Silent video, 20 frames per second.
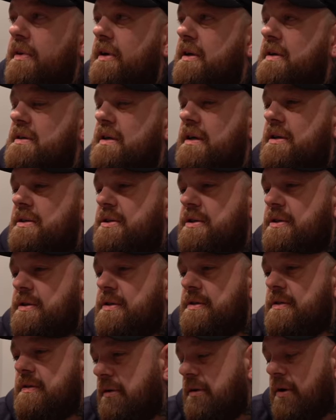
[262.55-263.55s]
because I
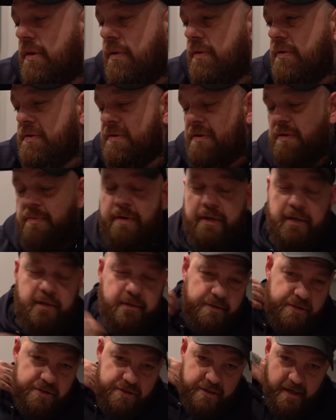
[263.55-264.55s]
just, you know, there's so many
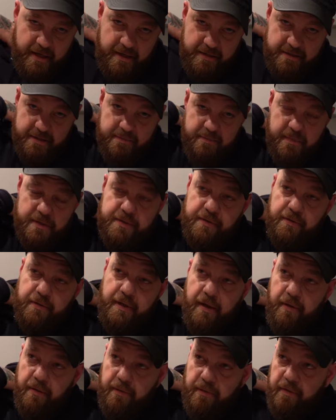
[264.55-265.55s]
cliches and mental
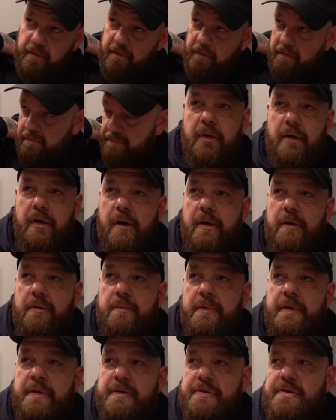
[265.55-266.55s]
health, and,
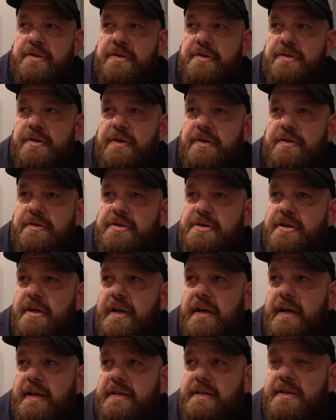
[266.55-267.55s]
um, and there's just certain shit
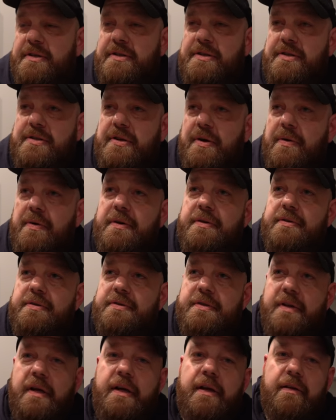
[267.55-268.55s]
I guess I just don't
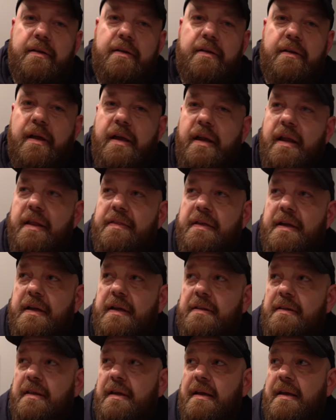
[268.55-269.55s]
understand. And I
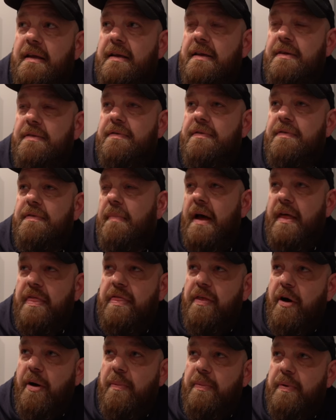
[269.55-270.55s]
think at the end of my
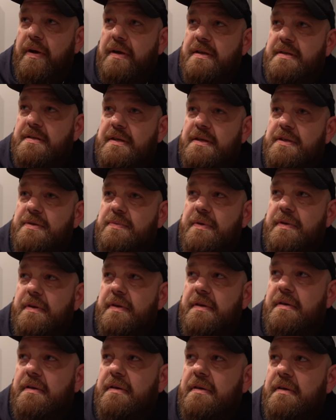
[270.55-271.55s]
thought process with
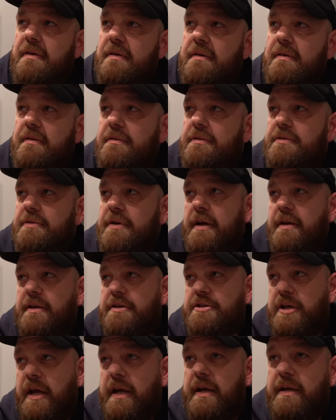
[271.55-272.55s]
it, trying
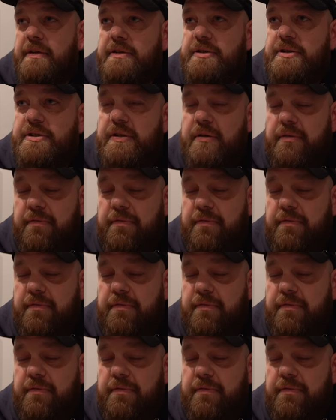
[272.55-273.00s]
to change